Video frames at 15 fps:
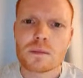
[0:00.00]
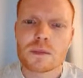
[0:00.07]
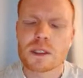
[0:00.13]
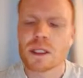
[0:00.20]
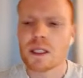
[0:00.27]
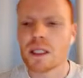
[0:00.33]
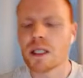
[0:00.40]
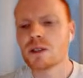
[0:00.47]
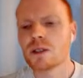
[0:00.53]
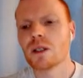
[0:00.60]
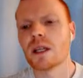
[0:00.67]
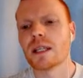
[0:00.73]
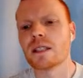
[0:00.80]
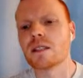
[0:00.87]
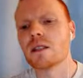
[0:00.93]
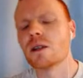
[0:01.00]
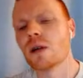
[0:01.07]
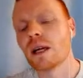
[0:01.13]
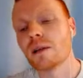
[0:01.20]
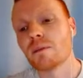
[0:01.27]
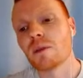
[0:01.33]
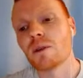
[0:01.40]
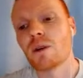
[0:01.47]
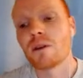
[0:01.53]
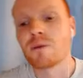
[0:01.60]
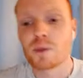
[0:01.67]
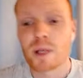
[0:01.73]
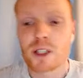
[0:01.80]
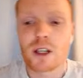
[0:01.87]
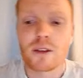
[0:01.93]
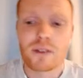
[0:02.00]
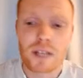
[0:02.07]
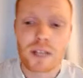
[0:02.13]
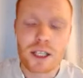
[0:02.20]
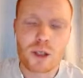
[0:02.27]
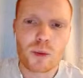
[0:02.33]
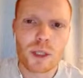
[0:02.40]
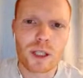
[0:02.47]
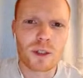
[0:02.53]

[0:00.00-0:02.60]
Yeah, it's like you say, especially after last week,